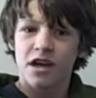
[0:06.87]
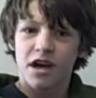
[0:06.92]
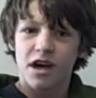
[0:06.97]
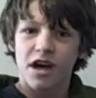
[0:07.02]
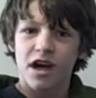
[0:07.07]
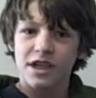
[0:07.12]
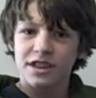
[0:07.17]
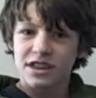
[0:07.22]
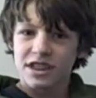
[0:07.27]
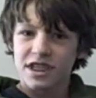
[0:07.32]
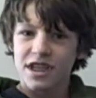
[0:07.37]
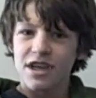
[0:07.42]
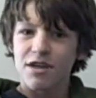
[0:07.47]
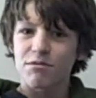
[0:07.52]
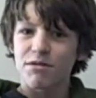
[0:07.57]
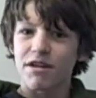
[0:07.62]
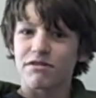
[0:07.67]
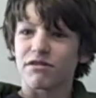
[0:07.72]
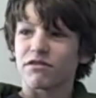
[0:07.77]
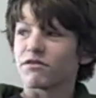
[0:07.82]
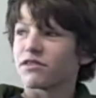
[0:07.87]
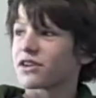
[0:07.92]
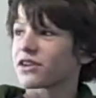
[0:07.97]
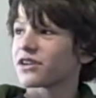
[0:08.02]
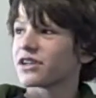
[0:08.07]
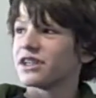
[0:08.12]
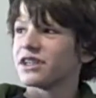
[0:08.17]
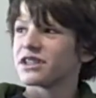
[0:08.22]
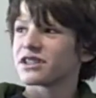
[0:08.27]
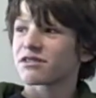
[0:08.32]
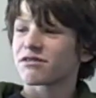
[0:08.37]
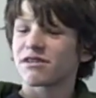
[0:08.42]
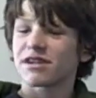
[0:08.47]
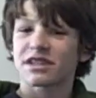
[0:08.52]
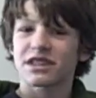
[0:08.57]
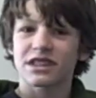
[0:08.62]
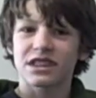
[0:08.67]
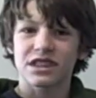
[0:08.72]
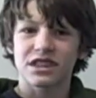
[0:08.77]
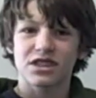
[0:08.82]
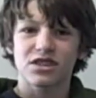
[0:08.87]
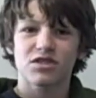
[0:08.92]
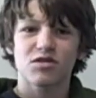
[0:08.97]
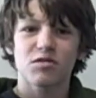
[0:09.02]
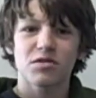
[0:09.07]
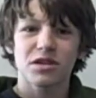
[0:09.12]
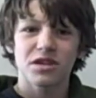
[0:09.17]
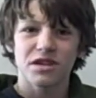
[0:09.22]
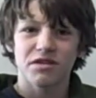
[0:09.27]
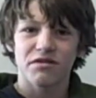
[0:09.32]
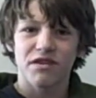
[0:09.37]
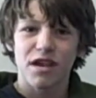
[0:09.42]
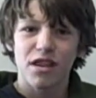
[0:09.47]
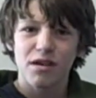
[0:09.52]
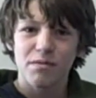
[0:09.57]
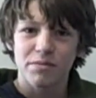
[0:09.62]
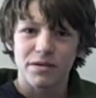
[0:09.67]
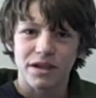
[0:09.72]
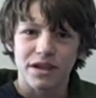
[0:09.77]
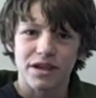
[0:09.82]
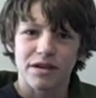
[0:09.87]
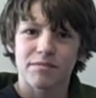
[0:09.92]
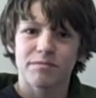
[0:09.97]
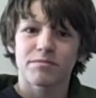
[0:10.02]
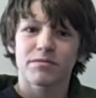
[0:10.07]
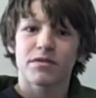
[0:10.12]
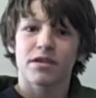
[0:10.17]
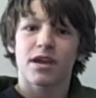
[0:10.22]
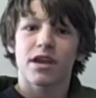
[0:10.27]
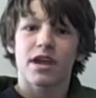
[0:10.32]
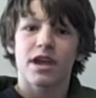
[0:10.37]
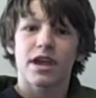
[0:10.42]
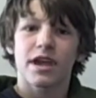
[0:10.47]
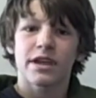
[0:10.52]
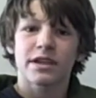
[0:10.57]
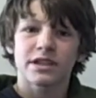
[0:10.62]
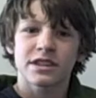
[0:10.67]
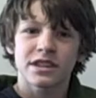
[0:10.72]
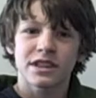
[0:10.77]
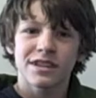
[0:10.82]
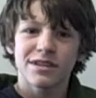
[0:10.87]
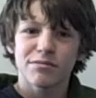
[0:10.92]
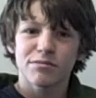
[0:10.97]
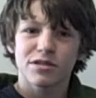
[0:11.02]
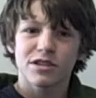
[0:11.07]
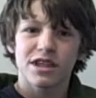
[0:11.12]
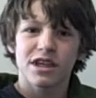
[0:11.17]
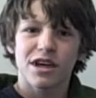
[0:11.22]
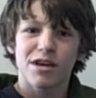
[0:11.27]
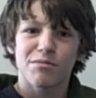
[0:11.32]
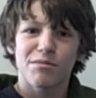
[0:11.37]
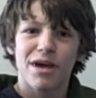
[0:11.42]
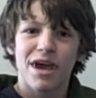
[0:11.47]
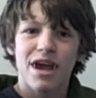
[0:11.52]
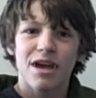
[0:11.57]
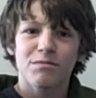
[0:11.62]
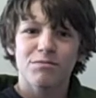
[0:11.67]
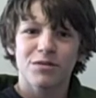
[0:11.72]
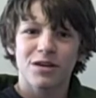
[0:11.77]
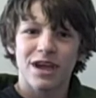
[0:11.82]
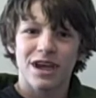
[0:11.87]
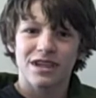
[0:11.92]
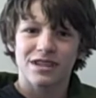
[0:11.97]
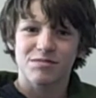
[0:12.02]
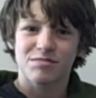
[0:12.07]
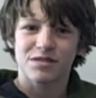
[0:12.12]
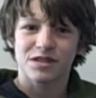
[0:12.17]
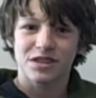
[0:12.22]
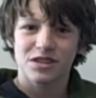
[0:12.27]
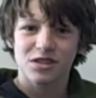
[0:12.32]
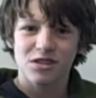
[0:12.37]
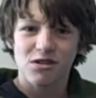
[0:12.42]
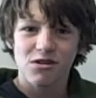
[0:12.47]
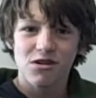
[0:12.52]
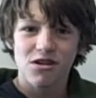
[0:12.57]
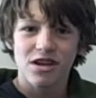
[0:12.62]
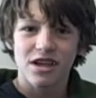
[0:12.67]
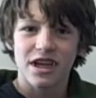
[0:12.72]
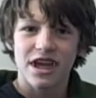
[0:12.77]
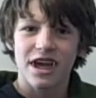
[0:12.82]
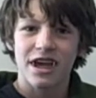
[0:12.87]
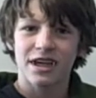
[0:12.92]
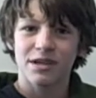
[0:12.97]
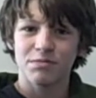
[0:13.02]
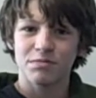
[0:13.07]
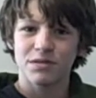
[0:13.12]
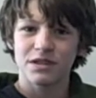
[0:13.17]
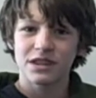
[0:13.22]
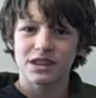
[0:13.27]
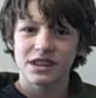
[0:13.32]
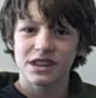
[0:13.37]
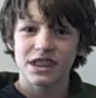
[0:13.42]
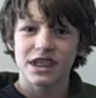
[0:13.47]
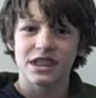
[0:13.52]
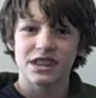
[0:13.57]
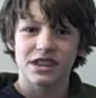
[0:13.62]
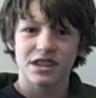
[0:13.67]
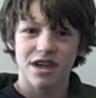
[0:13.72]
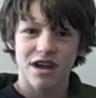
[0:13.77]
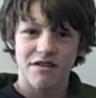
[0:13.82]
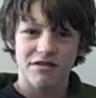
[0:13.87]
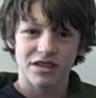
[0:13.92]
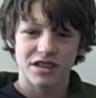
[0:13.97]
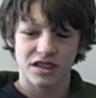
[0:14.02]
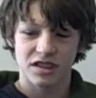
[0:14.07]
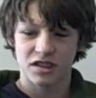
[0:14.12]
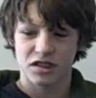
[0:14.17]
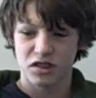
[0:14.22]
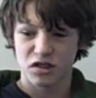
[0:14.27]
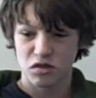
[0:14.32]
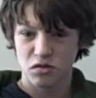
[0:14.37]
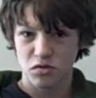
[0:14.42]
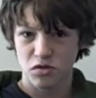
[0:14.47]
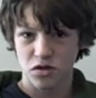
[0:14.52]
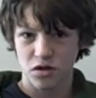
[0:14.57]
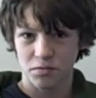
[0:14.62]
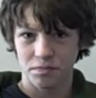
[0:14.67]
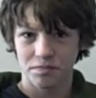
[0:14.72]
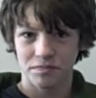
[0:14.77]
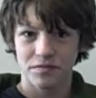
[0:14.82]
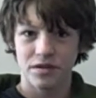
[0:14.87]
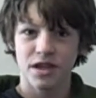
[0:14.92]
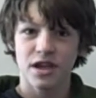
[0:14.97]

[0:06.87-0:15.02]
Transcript: Uh, today we have a very interesting story developing. It seems that a MacBook has been stolen at BCS Covington School.